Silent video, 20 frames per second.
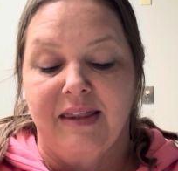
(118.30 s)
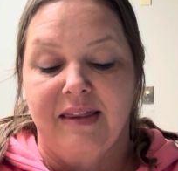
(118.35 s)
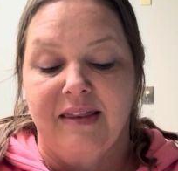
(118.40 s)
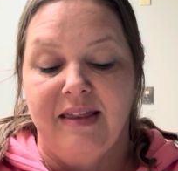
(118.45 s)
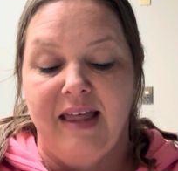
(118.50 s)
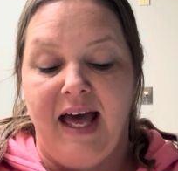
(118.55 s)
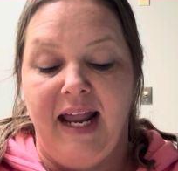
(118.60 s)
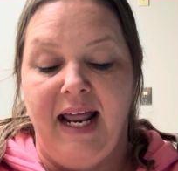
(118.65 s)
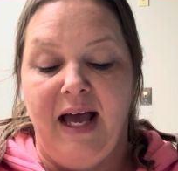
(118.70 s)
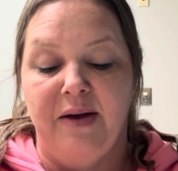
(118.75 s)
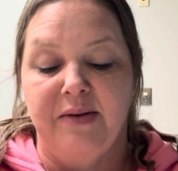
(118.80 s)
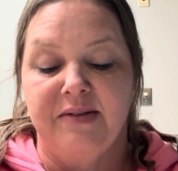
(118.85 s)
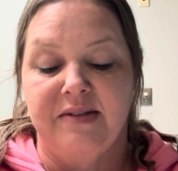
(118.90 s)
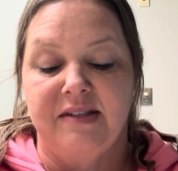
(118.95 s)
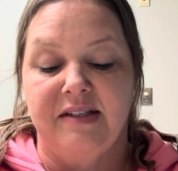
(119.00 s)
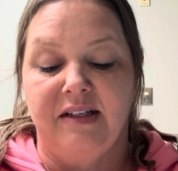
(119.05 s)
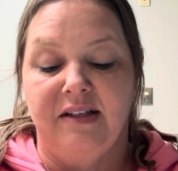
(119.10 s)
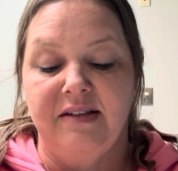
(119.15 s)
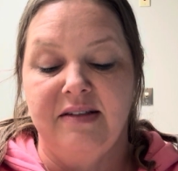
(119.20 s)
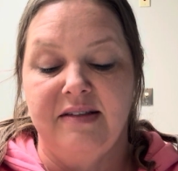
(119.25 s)
That house
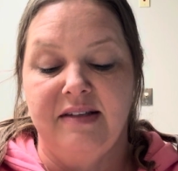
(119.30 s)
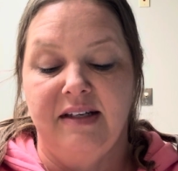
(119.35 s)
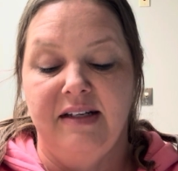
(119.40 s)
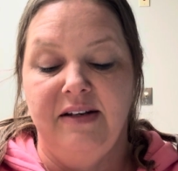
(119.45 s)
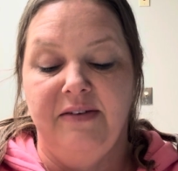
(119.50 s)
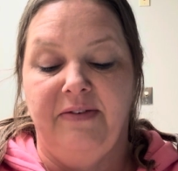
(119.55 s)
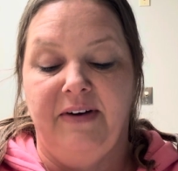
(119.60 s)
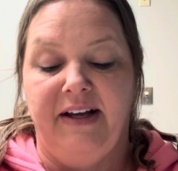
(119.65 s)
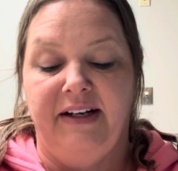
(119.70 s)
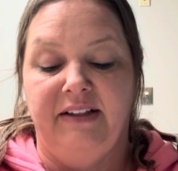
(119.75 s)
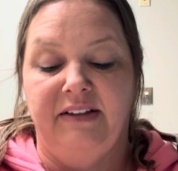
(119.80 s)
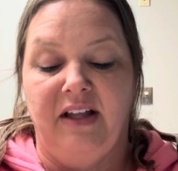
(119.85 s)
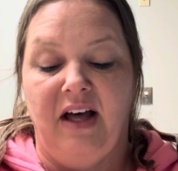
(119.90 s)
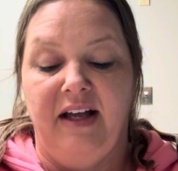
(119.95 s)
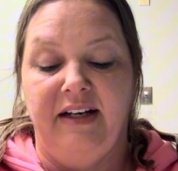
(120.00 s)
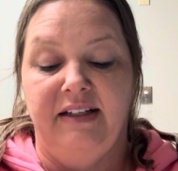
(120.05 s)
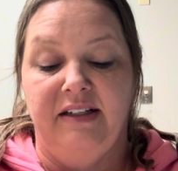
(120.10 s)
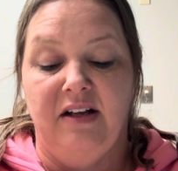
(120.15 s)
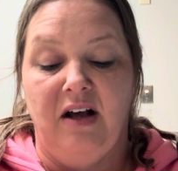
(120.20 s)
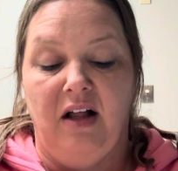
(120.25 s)
still signified a
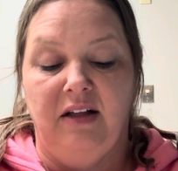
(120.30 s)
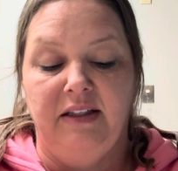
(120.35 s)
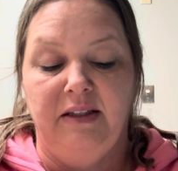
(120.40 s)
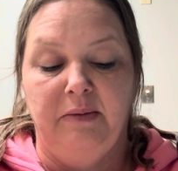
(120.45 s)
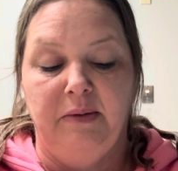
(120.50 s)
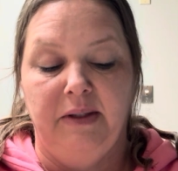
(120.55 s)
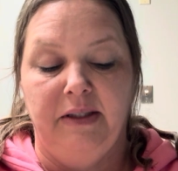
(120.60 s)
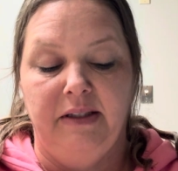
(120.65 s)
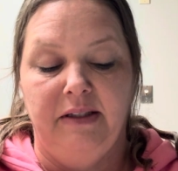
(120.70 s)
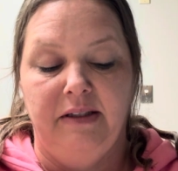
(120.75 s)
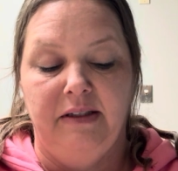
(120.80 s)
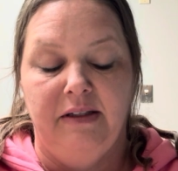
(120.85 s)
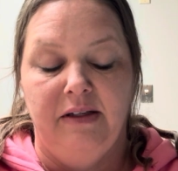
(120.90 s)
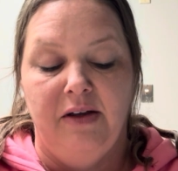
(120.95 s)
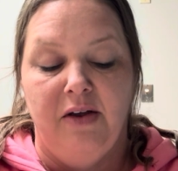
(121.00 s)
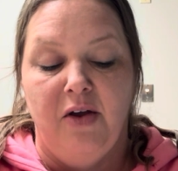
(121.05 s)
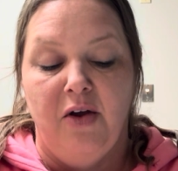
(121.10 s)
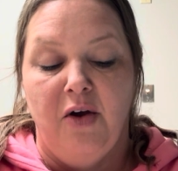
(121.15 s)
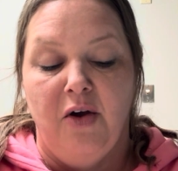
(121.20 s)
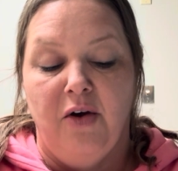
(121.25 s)
lot in Hollywood.
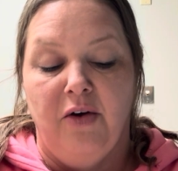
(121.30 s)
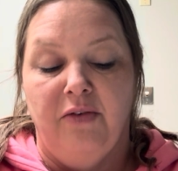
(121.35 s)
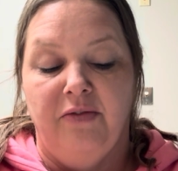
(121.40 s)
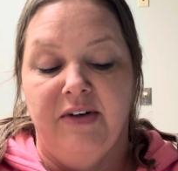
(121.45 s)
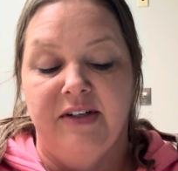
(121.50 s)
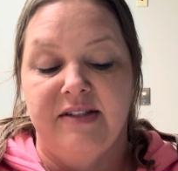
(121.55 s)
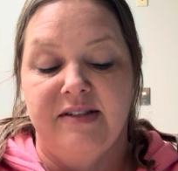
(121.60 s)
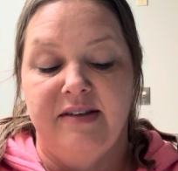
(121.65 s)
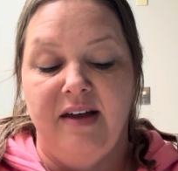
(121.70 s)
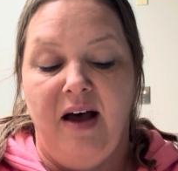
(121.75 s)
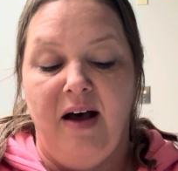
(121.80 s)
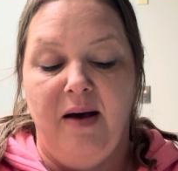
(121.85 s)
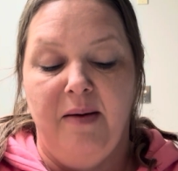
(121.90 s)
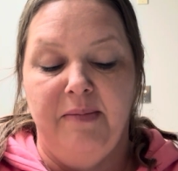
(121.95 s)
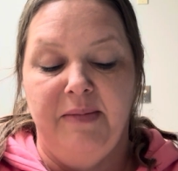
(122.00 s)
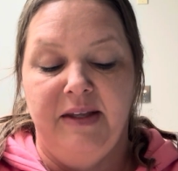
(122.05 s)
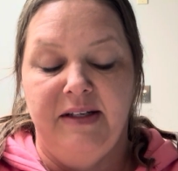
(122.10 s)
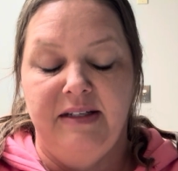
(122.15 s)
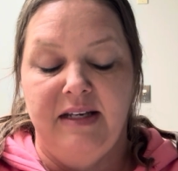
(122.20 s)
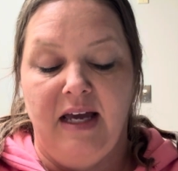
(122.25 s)
For
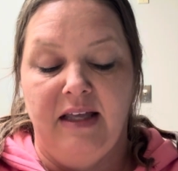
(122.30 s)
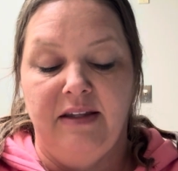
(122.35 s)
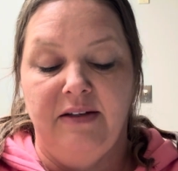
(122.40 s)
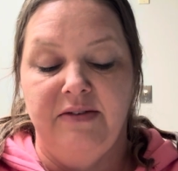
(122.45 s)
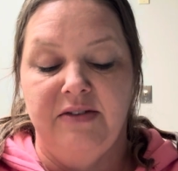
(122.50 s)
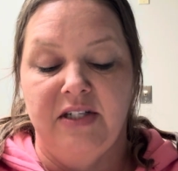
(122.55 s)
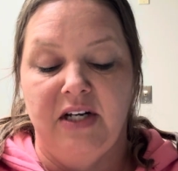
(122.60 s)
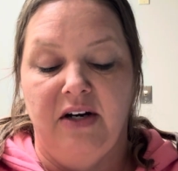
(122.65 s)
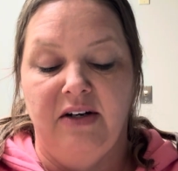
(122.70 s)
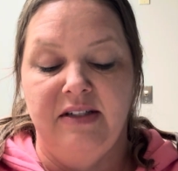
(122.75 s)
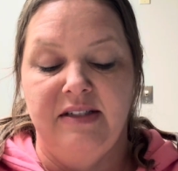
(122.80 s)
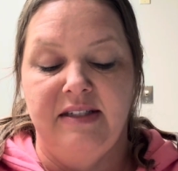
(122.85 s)
some, the death of Sharon